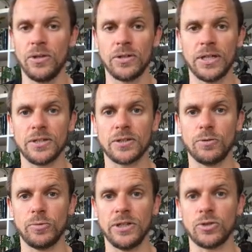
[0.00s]
Okay, so
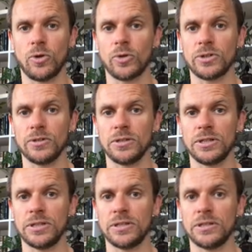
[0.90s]
we talked
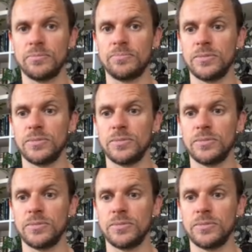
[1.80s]
a